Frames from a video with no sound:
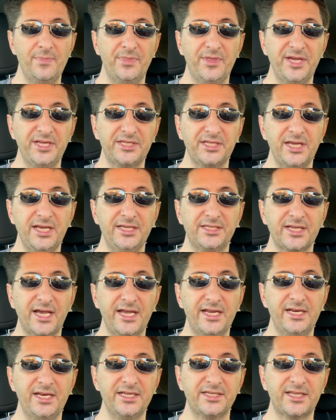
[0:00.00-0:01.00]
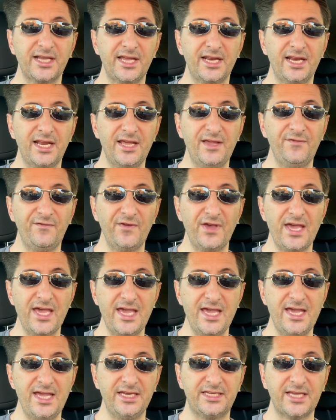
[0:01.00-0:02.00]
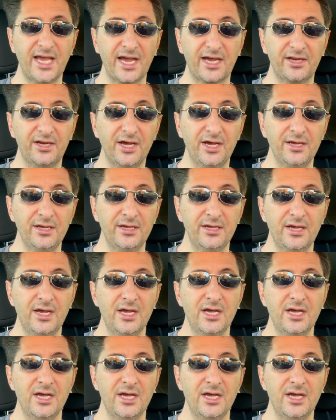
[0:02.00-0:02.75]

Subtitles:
This is a Nissan Leaf e-Tekna.